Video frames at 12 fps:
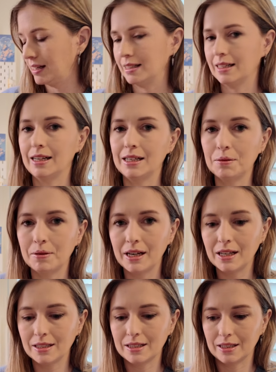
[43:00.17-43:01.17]
I did end up
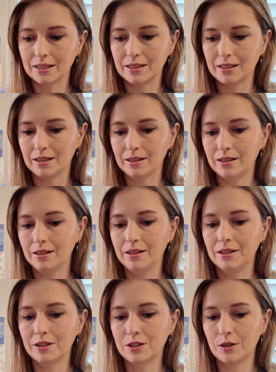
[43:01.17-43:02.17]
getting 6 done.
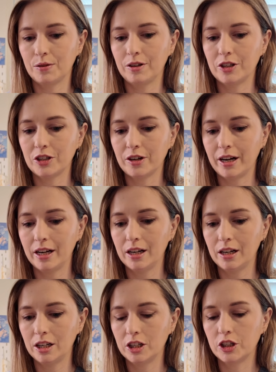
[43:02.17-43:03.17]
So I'll try
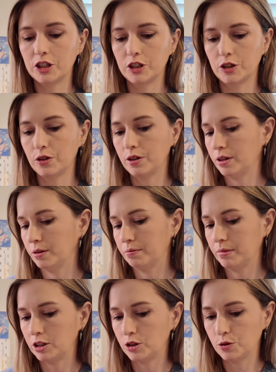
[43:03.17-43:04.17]
and show
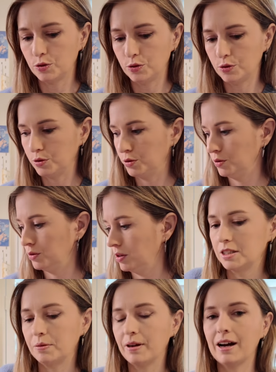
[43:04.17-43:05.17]
them to you.
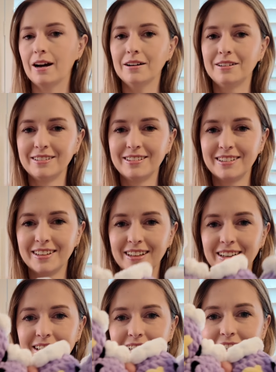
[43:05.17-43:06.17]
So we have
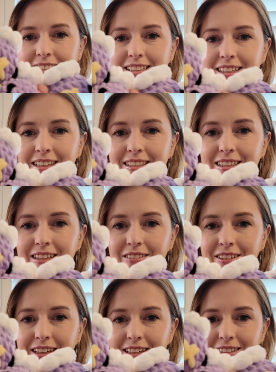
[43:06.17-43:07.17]
6
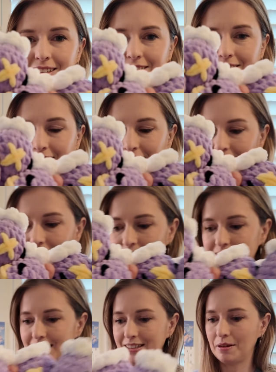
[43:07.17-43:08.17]
of these little
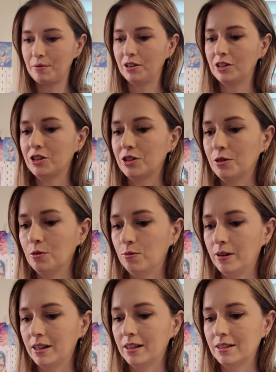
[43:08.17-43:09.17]
guys. Maybe I'll just show you
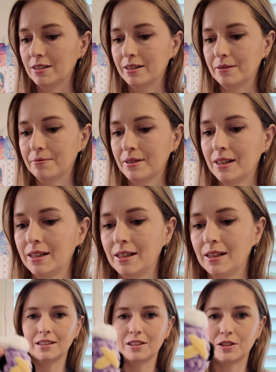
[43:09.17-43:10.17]
one at a time.
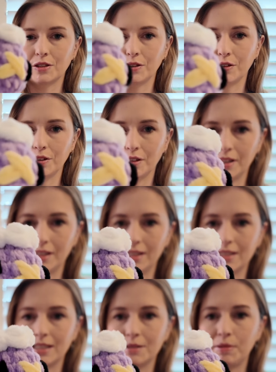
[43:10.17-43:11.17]
So
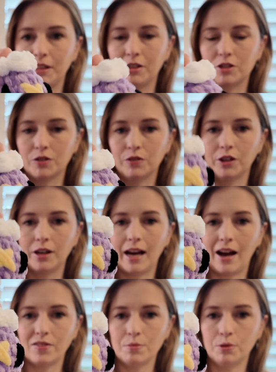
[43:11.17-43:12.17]
this is my little Driftloon. I
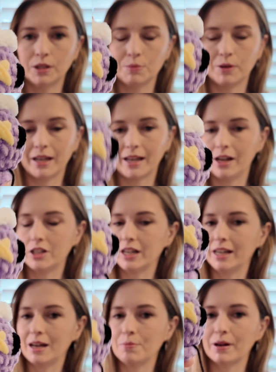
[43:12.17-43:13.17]
haven't put them on a
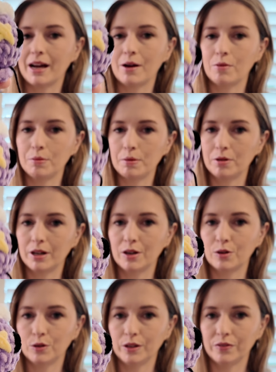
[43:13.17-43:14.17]
keychain yet, but I will be putting
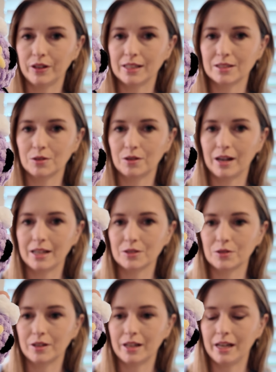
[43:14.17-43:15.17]
all of these little guys
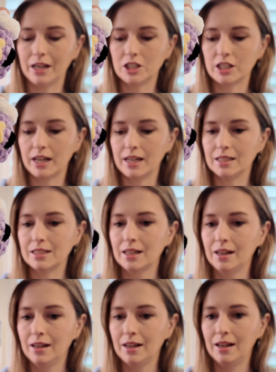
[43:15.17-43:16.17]
on keychains.
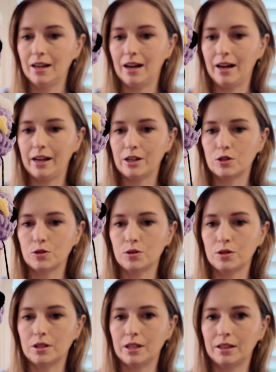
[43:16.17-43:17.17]
I
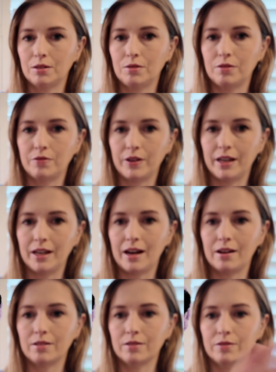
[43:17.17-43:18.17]
do their little feet
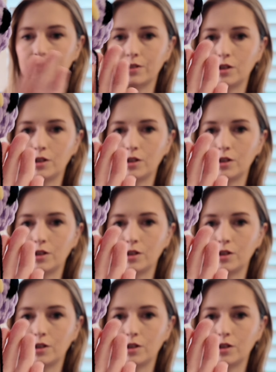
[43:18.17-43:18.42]
out of